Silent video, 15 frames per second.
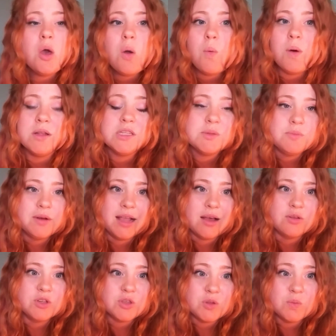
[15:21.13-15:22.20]
want to bring out
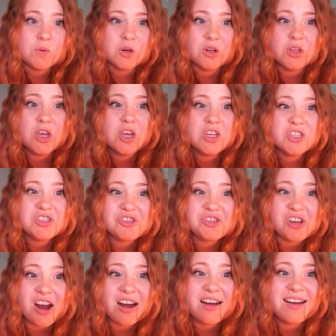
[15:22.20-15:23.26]
into the world,
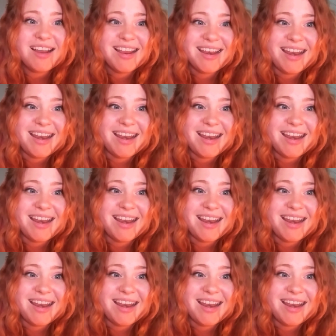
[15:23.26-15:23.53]
start